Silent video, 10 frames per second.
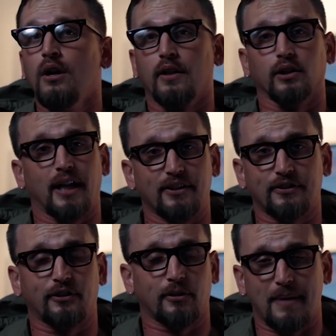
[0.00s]
The
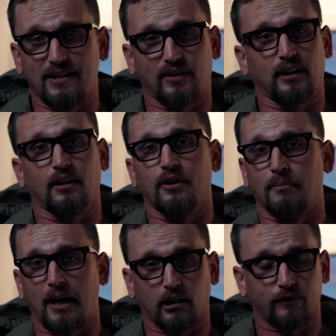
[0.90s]
lens is amazing. The
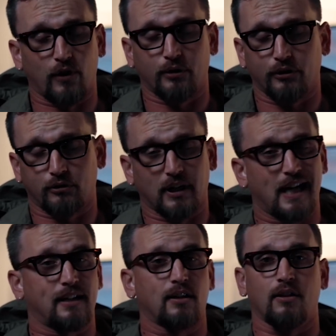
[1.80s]
microphone is
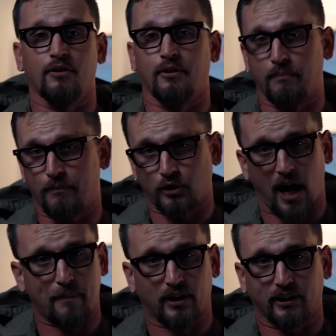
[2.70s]
great. The
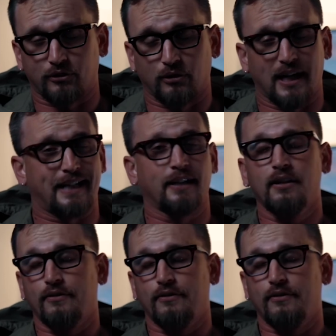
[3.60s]
tripod is great.